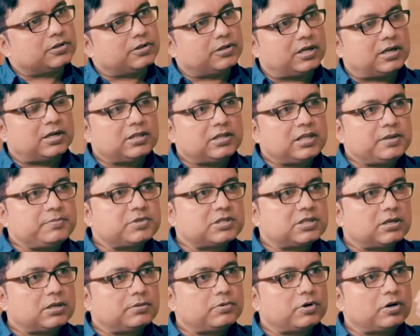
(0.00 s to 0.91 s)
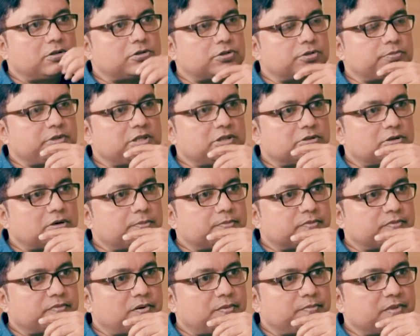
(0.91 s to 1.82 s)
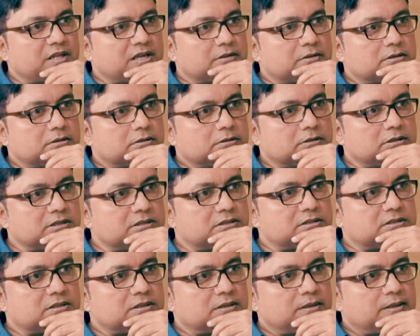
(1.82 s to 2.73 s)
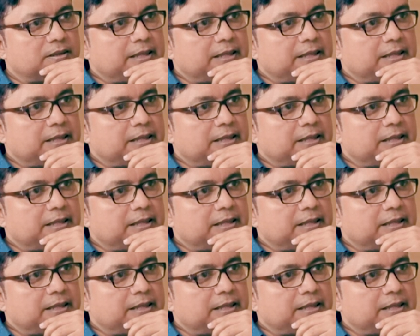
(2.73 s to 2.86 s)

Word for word: their names have also been dropped from that list.